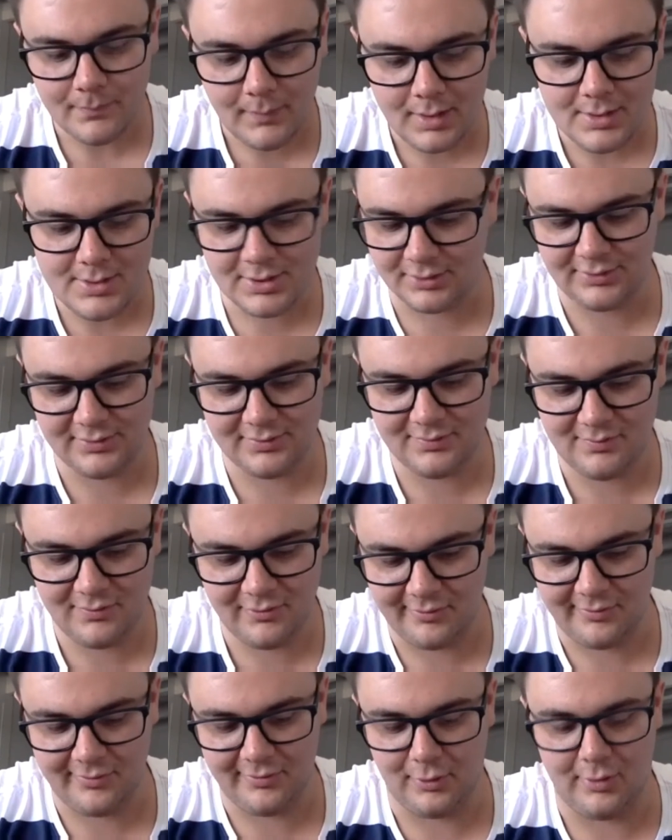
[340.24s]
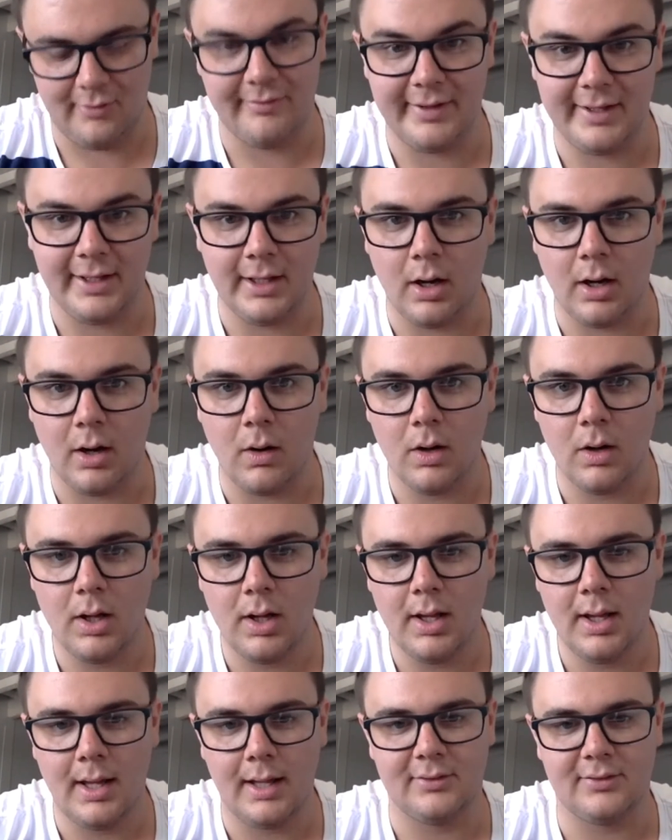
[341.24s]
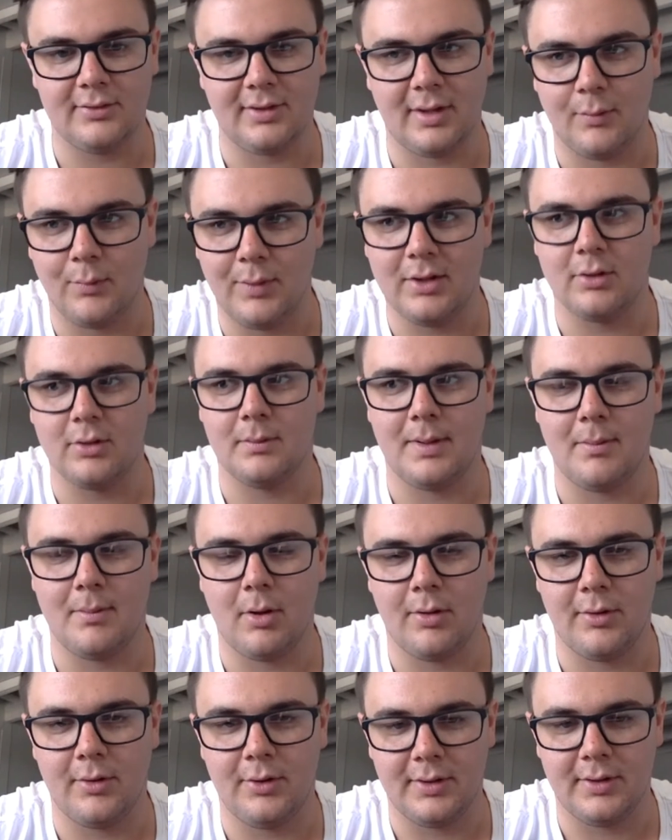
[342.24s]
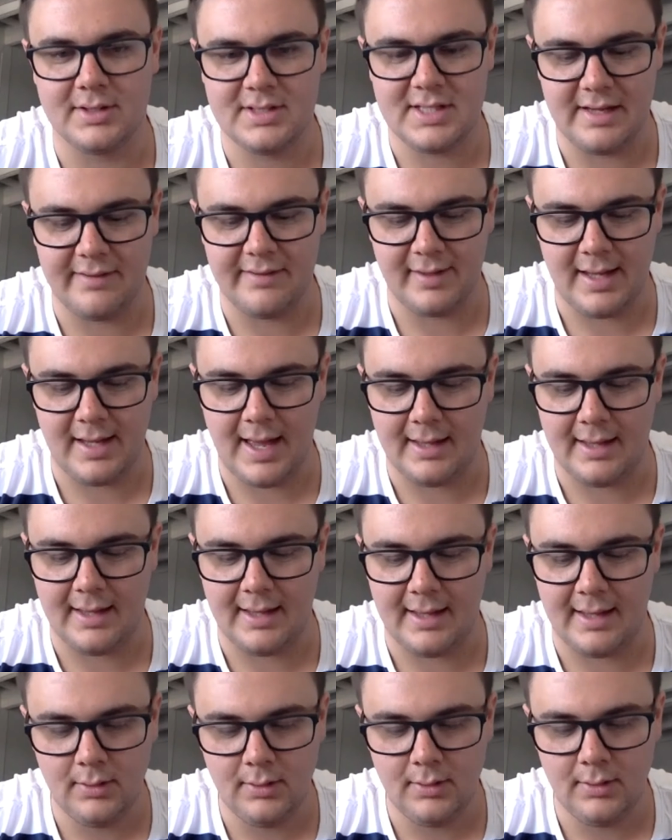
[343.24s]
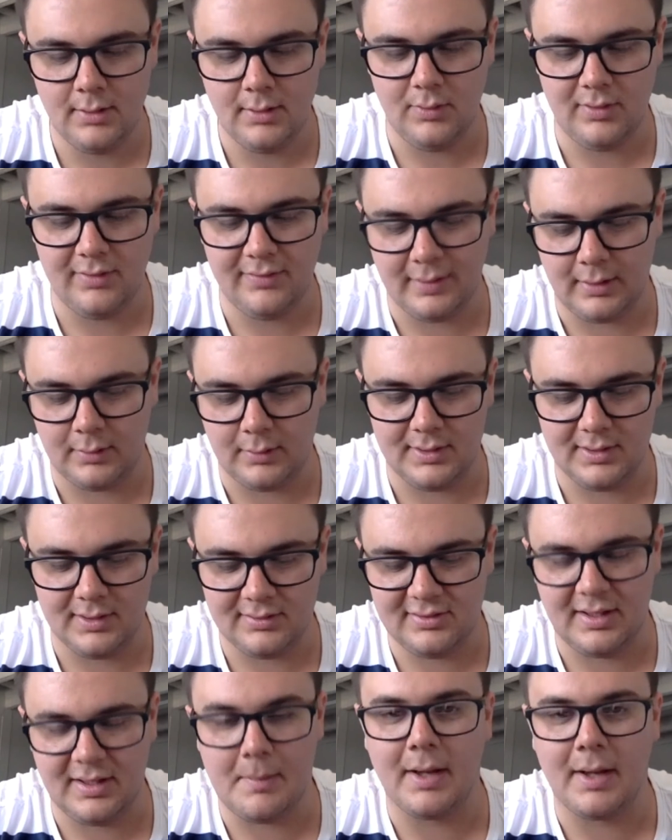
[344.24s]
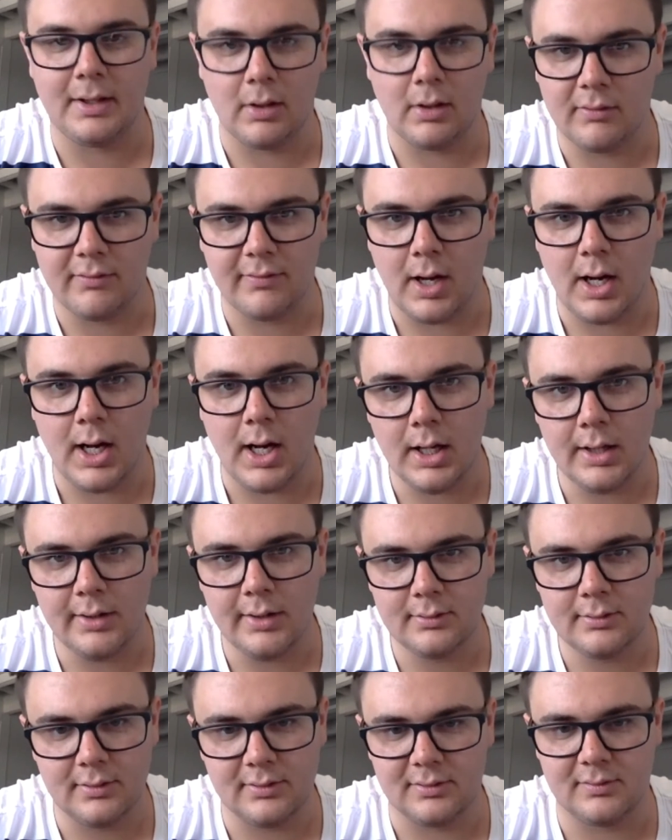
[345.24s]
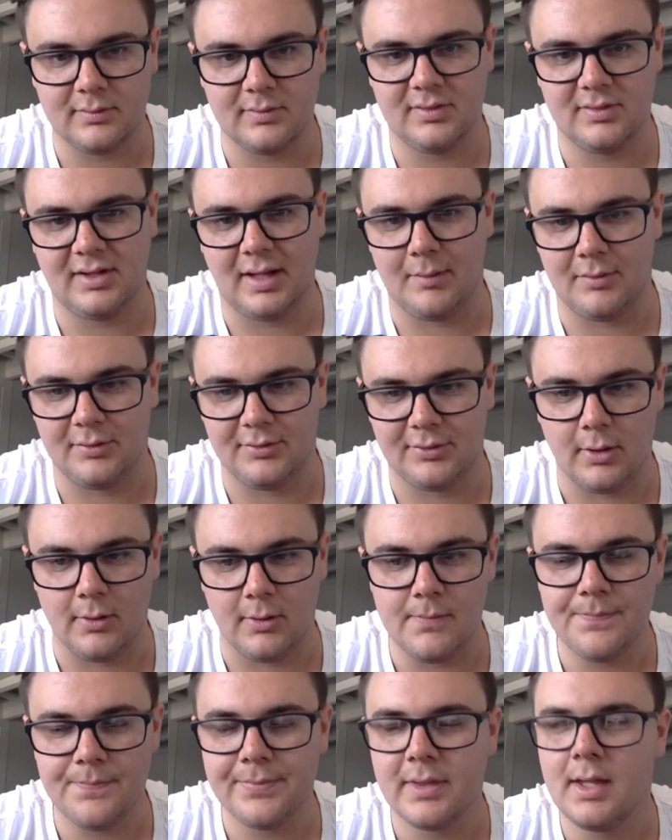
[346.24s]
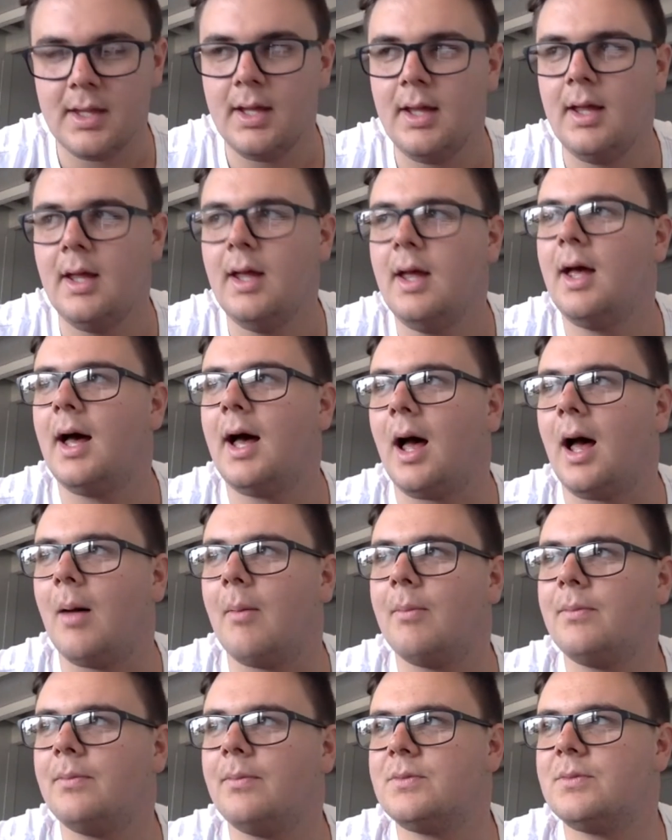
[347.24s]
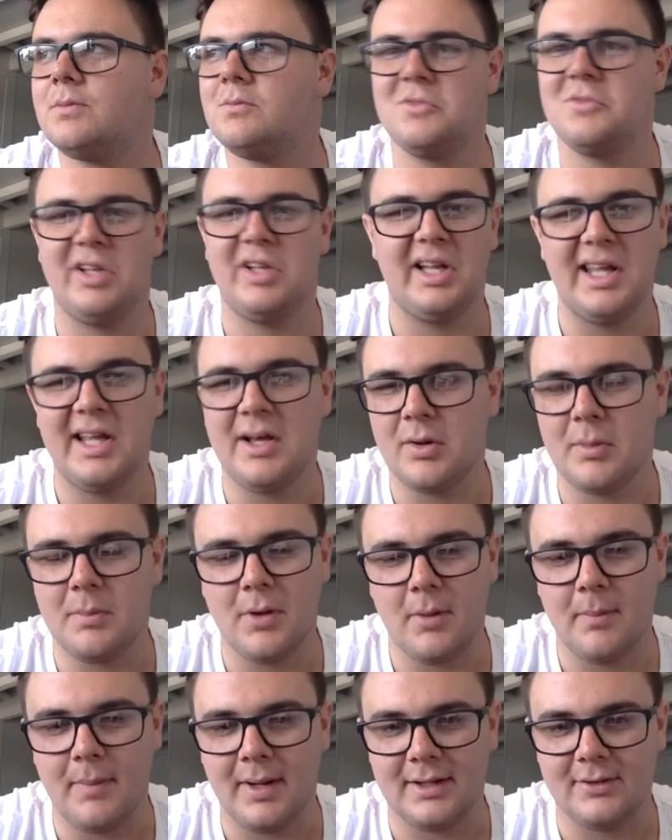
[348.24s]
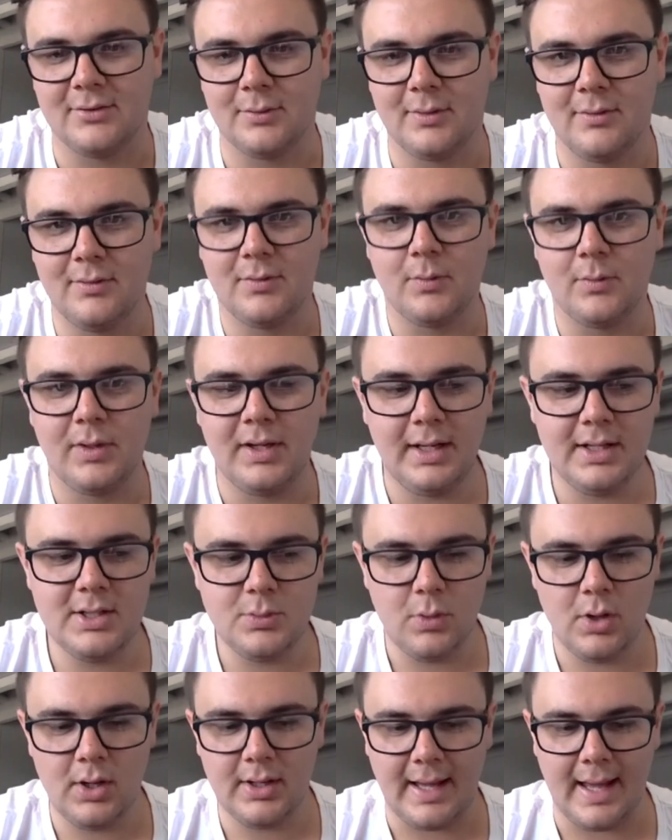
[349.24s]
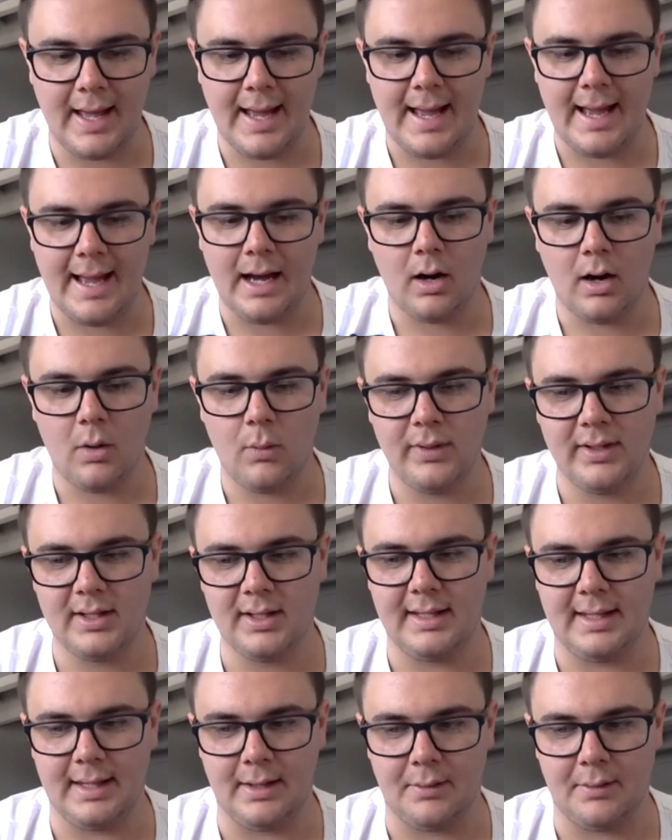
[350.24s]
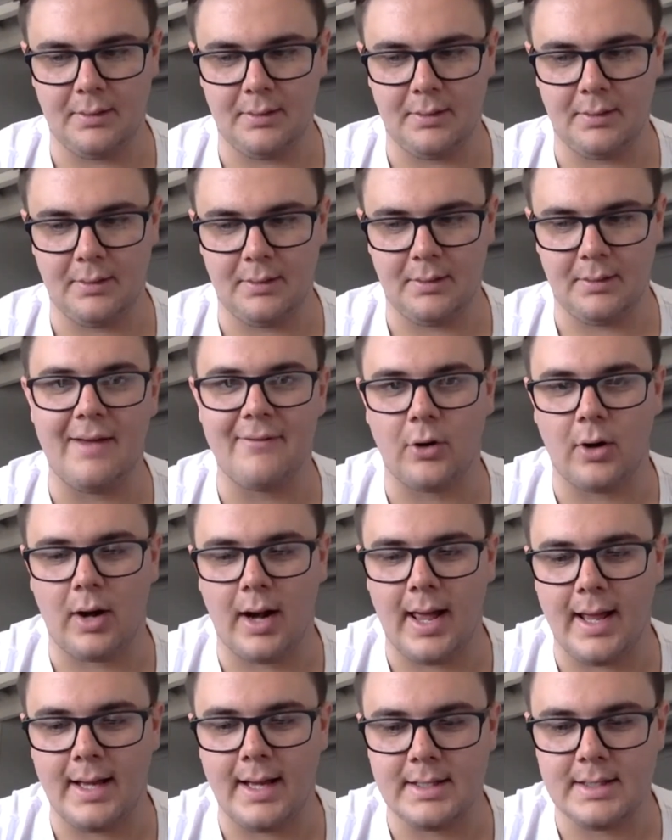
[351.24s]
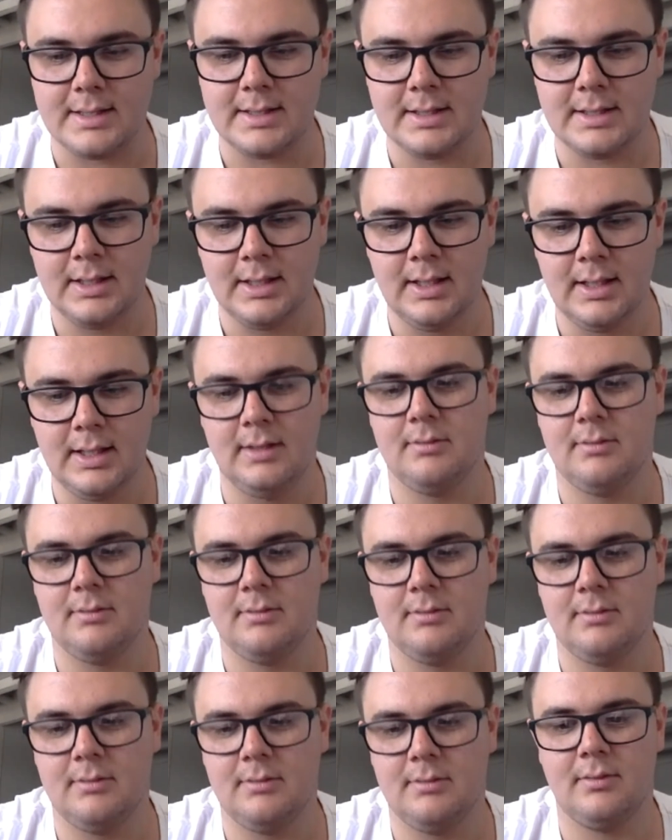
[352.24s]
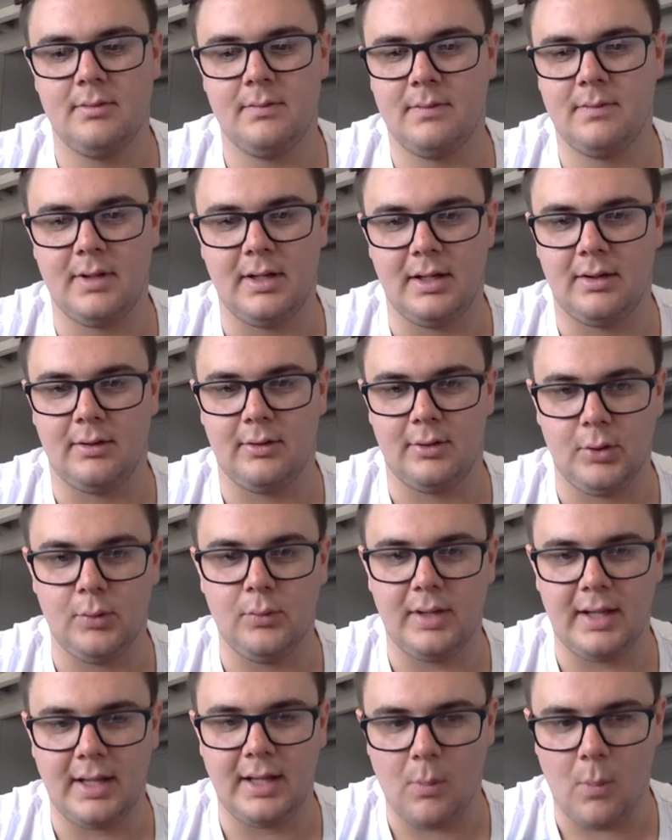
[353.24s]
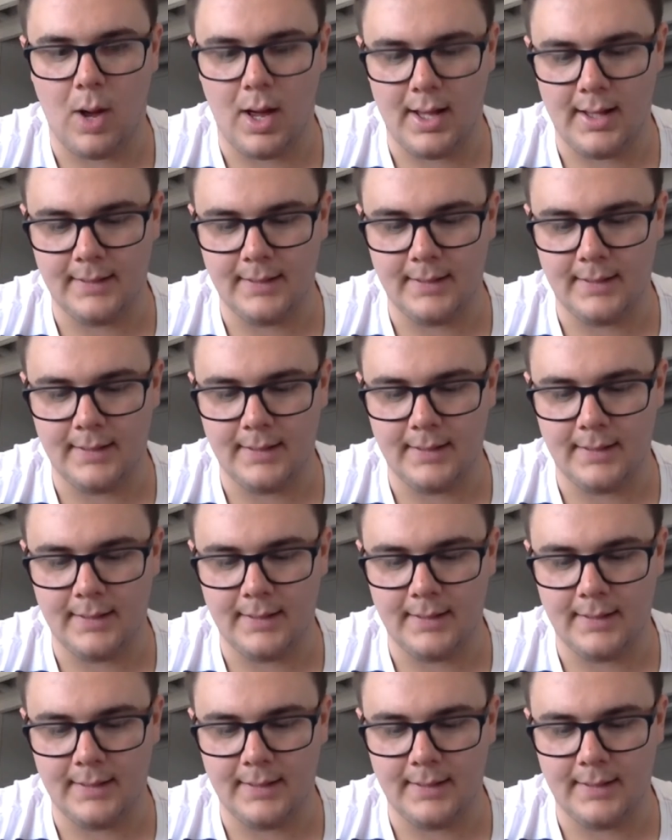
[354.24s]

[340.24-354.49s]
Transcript: just for a video and say we couldn't be bothered doing TV ads. We figured we'd just set money on fire because same result. Legal to burn money. So we needed to work out how we could get rid of $5,000 in a unique way.